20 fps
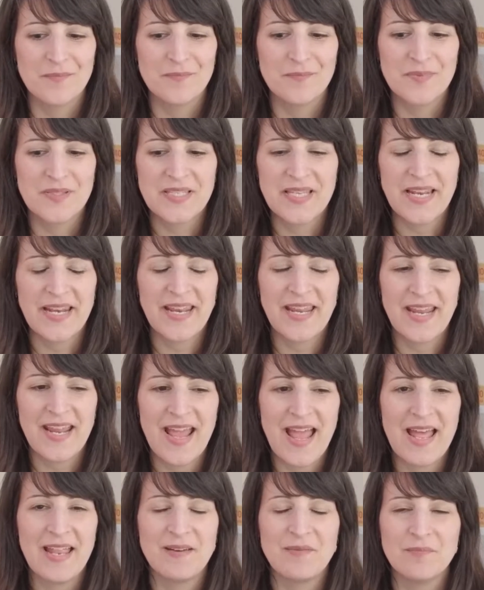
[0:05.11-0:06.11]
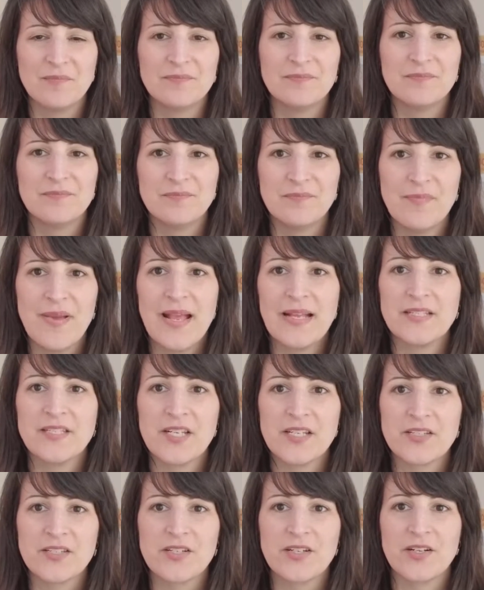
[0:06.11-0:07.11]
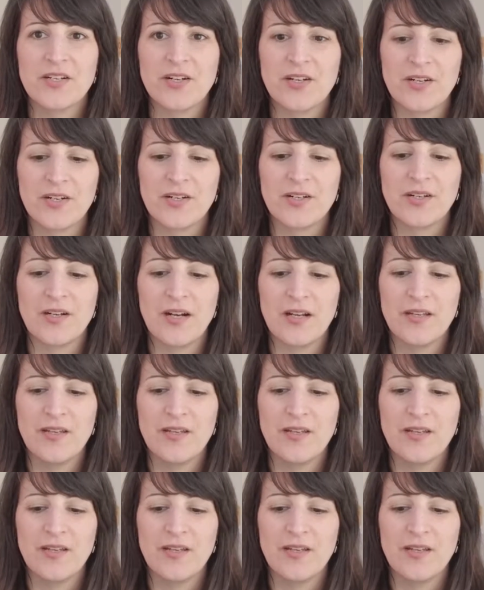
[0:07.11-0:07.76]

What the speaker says: City and Manchester